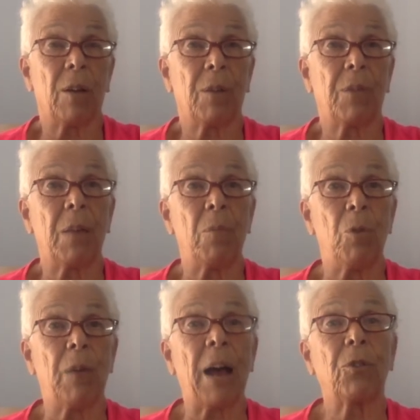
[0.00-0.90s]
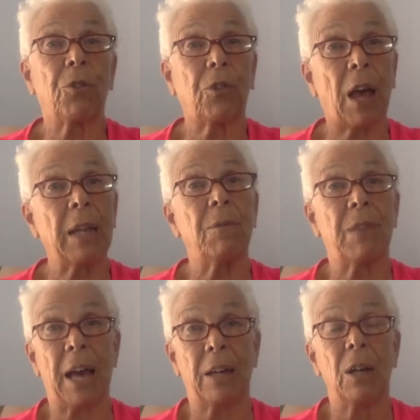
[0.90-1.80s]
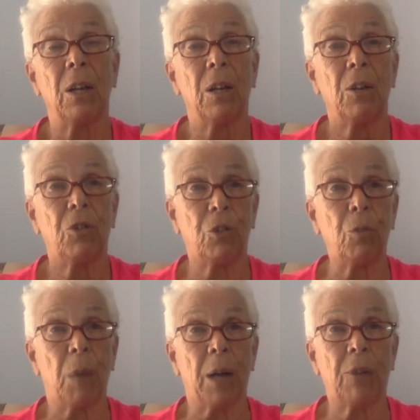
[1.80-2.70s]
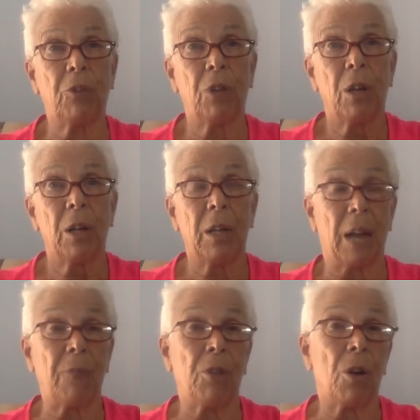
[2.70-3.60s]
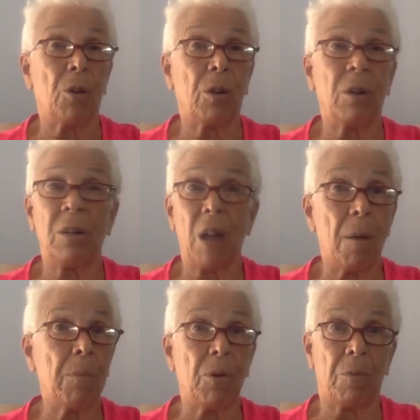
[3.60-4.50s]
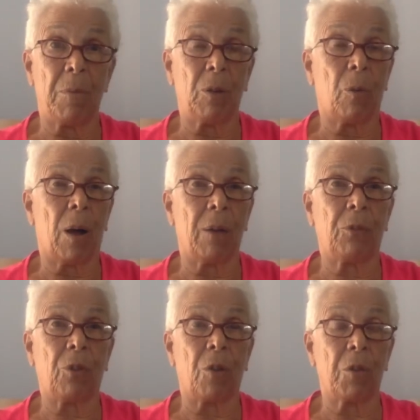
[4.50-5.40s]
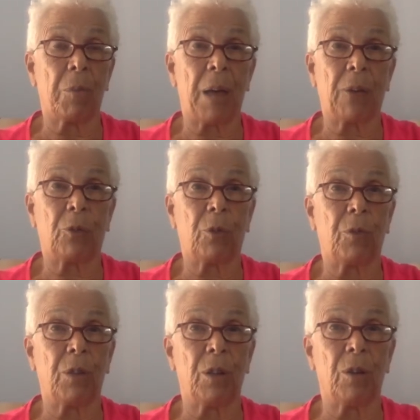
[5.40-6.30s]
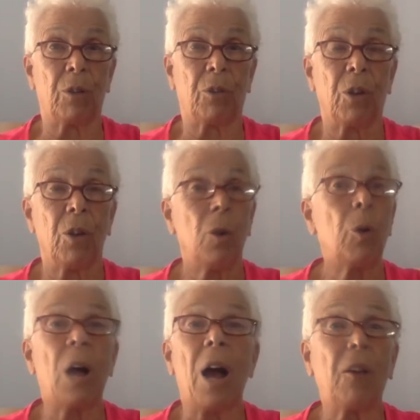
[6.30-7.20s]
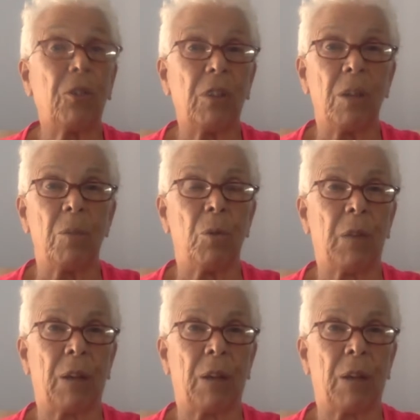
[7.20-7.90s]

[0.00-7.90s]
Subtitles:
And if they move outside of that too much, and I've known a number of midwives over the past 50 years who constantly moved